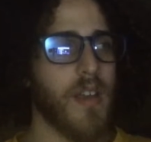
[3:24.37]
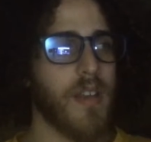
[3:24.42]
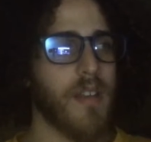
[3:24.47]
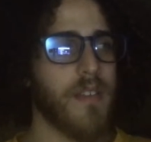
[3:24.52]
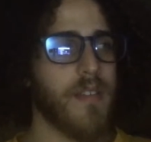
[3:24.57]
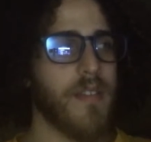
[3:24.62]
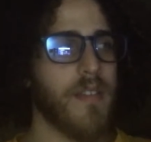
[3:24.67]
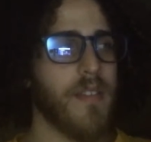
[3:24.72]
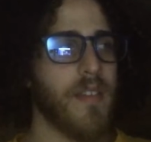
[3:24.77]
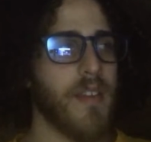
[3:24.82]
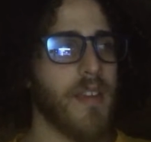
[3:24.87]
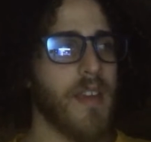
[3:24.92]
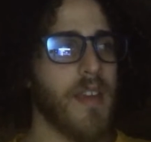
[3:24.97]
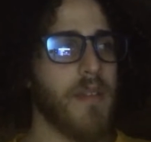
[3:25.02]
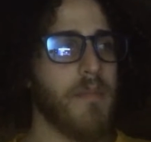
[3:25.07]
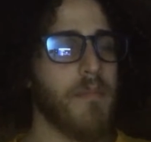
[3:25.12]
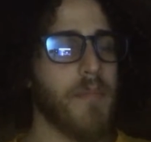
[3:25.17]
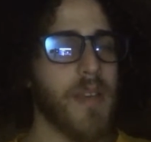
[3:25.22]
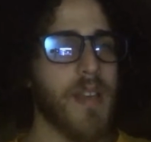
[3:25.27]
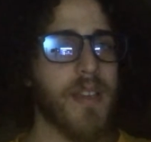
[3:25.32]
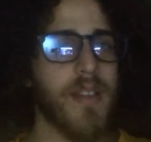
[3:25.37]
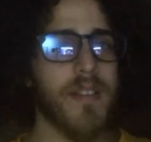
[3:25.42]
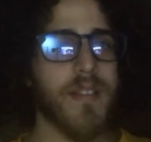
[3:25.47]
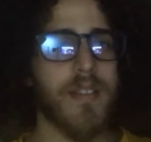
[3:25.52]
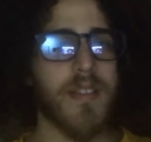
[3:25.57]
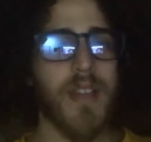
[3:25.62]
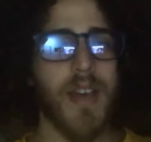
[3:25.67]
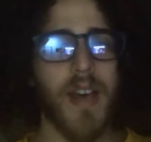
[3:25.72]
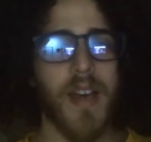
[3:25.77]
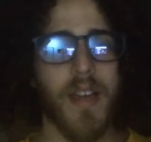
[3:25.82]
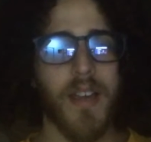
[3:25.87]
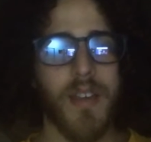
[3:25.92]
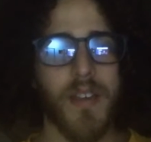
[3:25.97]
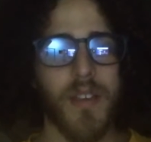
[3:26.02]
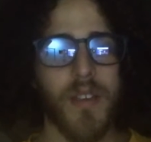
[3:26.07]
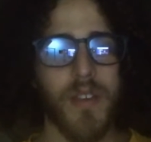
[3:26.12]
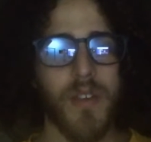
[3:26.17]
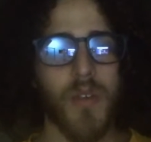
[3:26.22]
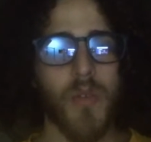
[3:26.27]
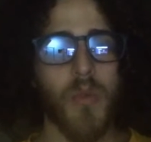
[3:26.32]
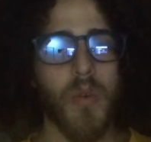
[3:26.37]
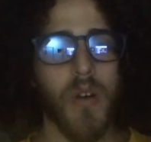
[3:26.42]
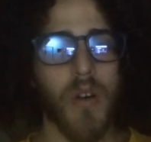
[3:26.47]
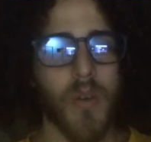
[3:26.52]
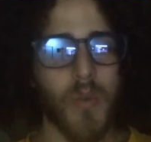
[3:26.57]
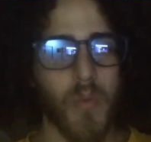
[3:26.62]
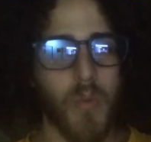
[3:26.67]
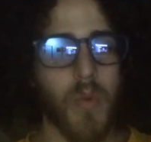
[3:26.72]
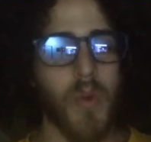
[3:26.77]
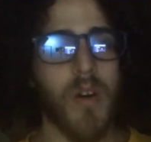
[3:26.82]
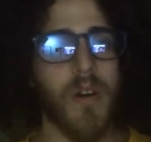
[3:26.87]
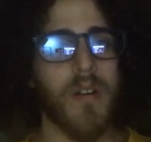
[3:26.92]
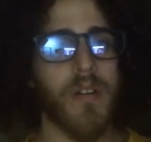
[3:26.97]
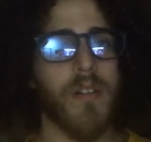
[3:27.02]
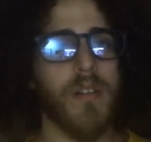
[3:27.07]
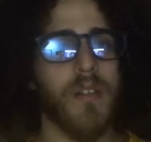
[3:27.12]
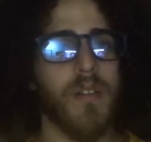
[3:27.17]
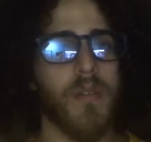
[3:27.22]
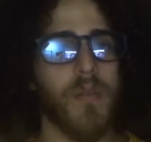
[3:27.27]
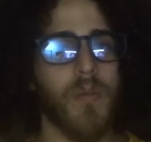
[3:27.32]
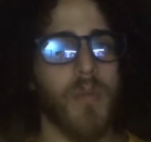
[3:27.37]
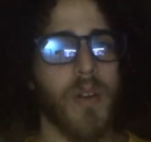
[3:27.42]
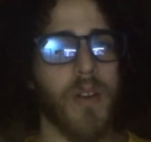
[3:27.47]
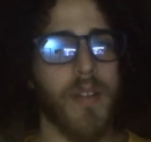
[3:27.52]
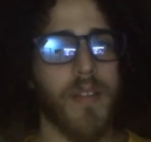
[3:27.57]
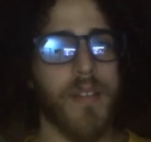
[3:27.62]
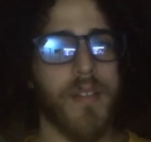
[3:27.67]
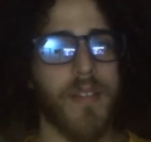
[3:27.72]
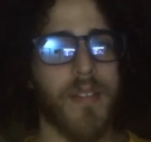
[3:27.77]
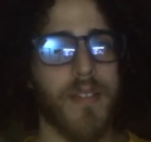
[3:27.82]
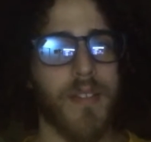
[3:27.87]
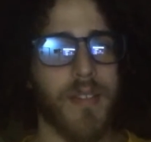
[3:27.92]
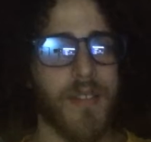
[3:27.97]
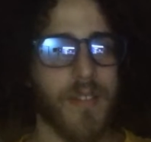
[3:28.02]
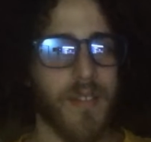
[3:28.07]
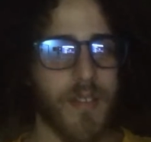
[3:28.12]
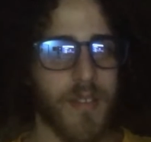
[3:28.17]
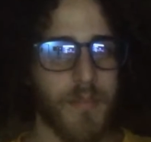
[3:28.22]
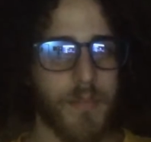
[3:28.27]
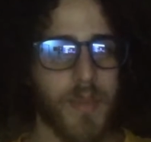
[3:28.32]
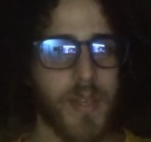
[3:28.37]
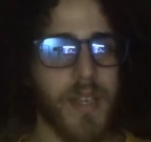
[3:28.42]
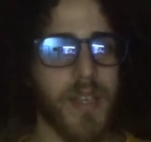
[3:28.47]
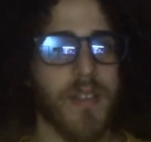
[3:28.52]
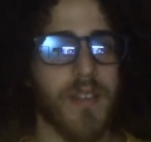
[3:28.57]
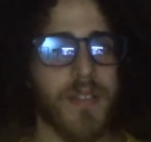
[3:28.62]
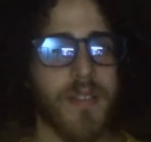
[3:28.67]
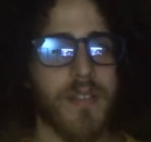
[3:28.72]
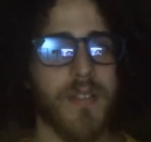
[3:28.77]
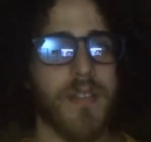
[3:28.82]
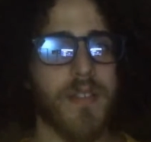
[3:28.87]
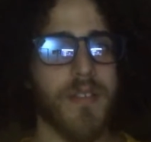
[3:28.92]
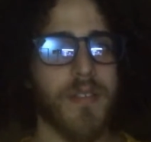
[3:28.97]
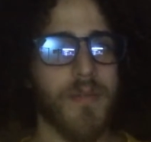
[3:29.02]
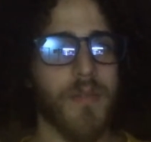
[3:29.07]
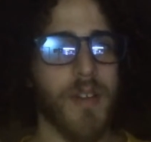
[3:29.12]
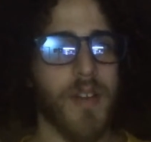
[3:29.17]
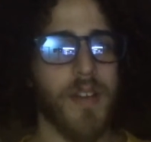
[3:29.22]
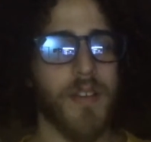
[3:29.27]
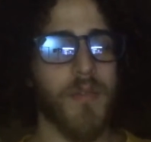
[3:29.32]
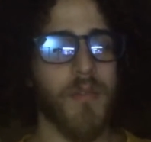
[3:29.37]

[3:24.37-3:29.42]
it means that you are one with peace, right?